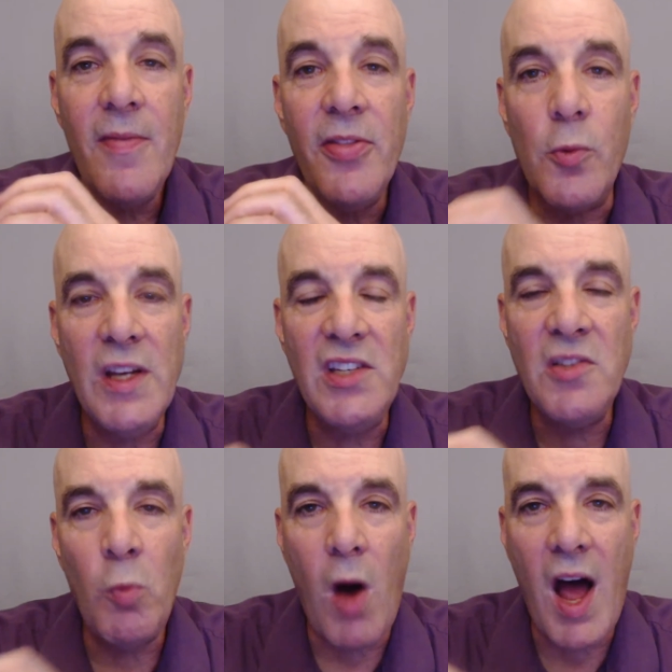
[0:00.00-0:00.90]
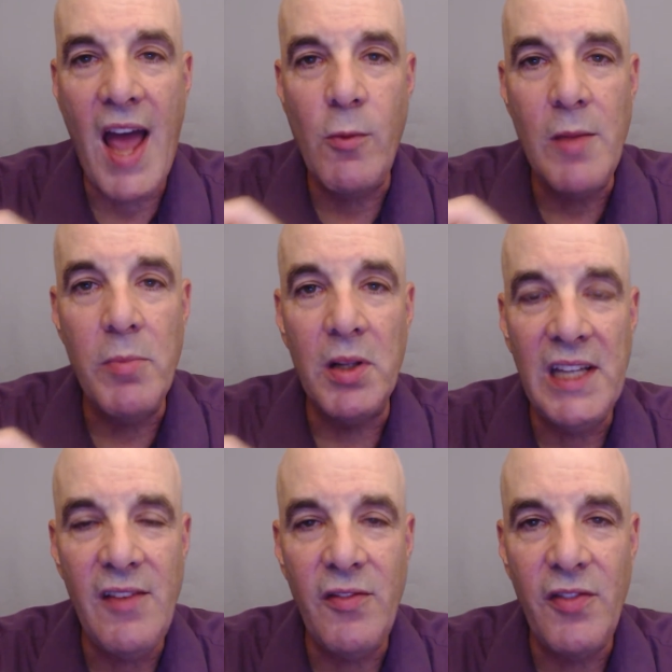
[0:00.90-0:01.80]
The reason why we
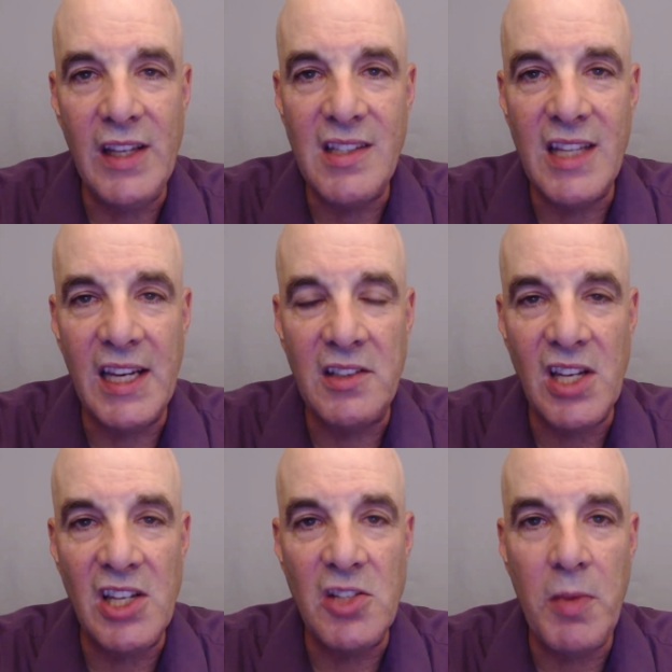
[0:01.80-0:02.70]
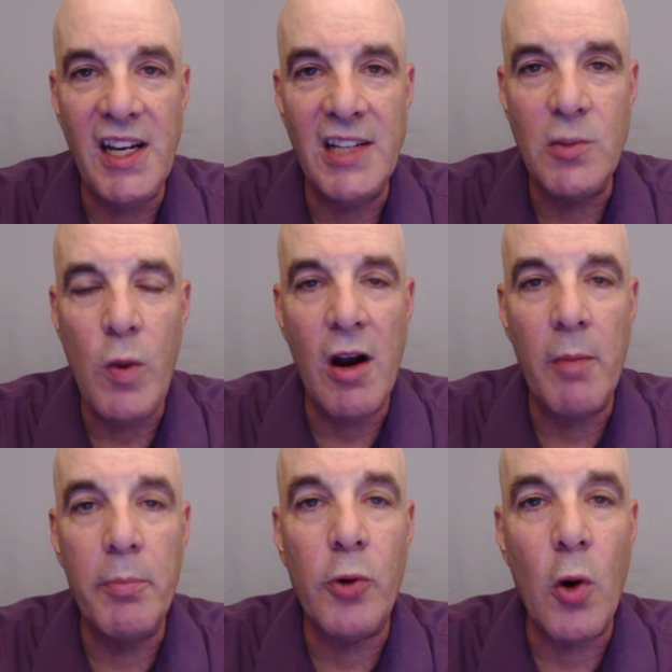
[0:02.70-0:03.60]
believe these things is because we are
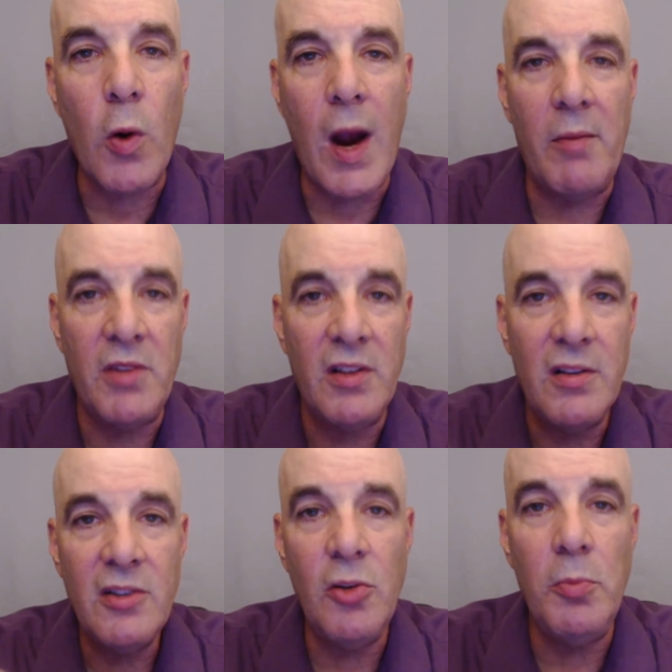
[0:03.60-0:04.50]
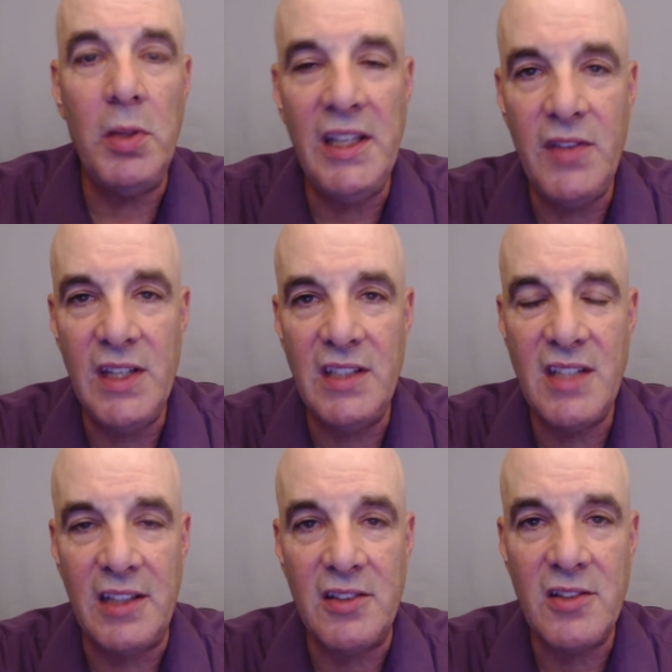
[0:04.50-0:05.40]
programmed to believe these
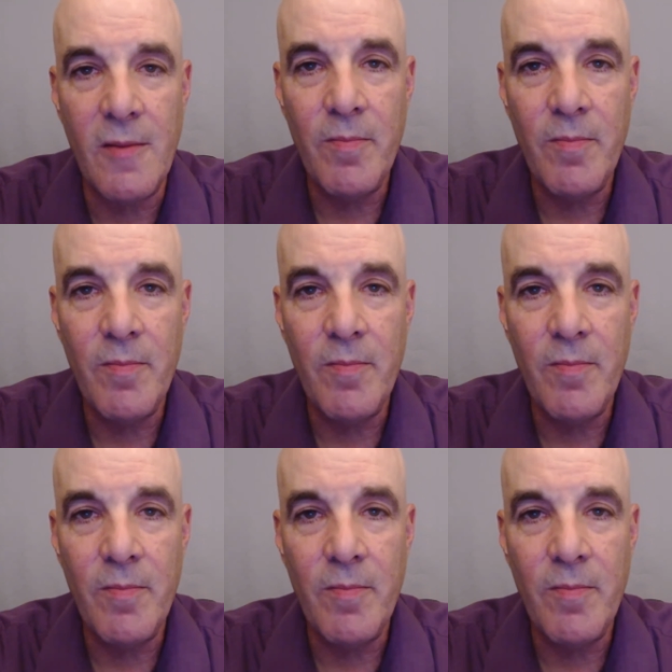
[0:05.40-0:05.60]
things.